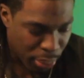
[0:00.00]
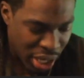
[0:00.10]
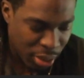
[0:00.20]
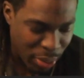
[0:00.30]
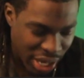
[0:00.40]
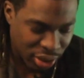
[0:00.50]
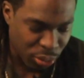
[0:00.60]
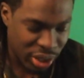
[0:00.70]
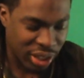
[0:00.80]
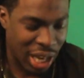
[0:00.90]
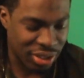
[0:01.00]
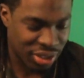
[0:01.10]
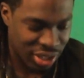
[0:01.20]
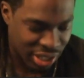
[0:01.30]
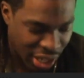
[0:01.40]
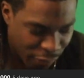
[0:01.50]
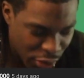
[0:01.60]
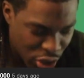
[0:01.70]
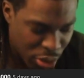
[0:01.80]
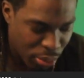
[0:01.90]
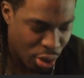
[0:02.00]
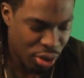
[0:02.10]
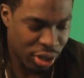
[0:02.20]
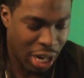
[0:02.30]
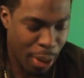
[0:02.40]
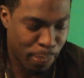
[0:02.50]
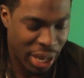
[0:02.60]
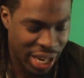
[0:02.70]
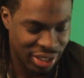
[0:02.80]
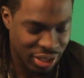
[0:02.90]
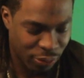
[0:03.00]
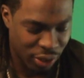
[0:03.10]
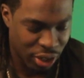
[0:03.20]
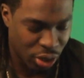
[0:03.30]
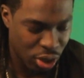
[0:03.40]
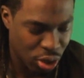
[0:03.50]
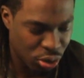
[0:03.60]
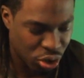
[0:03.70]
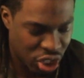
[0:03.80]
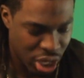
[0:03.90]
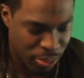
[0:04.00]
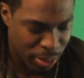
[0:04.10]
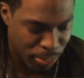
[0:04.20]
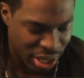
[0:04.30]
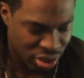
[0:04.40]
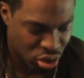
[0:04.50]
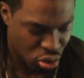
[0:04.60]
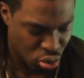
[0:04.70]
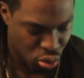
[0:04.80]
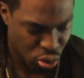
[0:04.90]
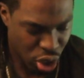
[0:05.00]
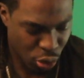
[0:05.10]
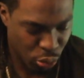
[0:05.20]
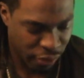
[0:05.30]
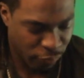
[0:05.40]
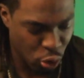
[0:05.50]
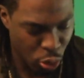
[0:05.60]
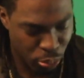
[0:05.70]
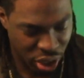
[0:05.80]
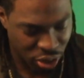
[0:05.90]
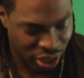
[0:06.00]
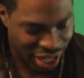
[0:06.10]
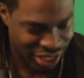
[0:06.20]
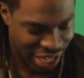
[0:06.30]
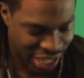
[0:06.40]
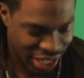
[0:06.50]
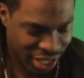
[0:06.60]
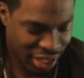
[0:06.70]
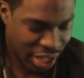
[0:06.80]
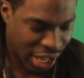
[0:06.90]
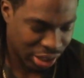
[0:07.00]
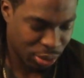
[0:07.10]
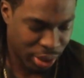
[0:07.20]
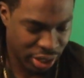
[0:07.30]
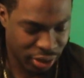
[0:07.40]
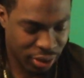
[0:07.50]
Pinkman 3000 says, I feel you, bro. Got pants in front of the whole gym in mid school. Went full pickle that day, LOL.